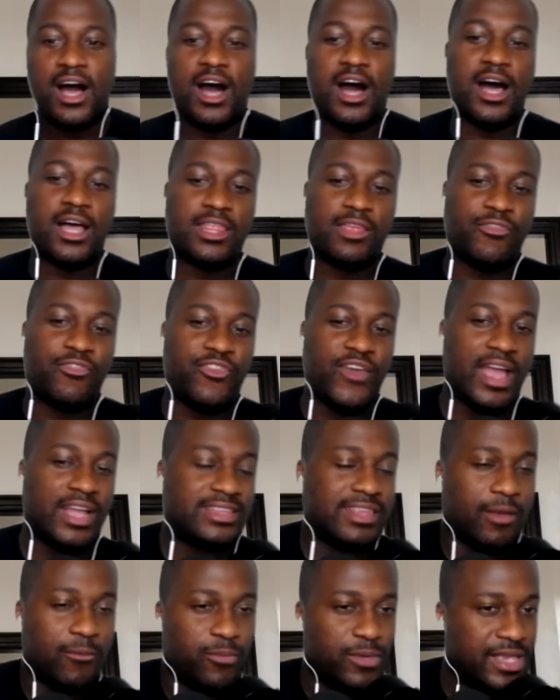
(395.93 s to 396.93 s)
Uh, the
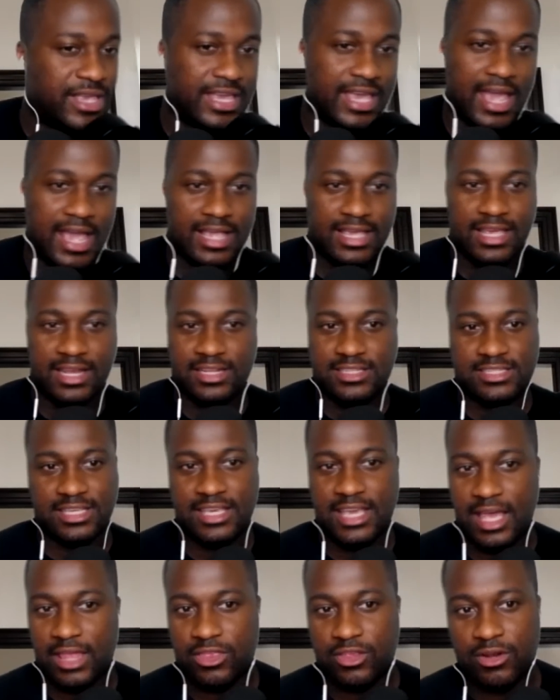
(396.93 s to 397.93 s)
fact that we can't get it
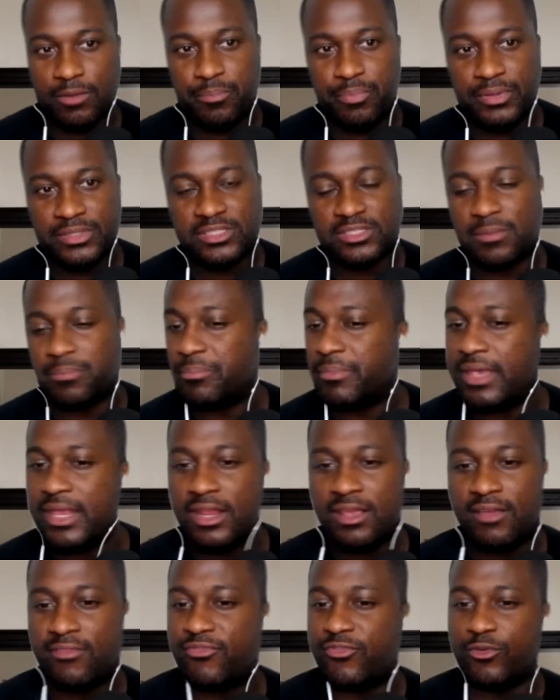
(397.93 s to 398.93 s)
together to put some
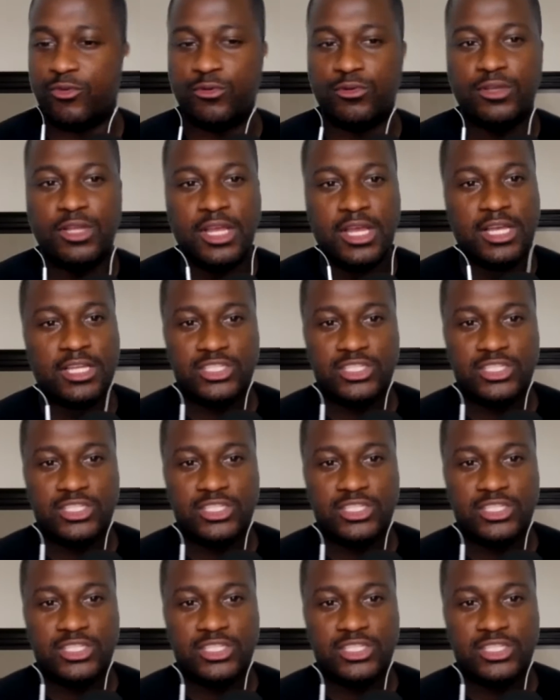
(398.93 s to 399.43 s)
meaningful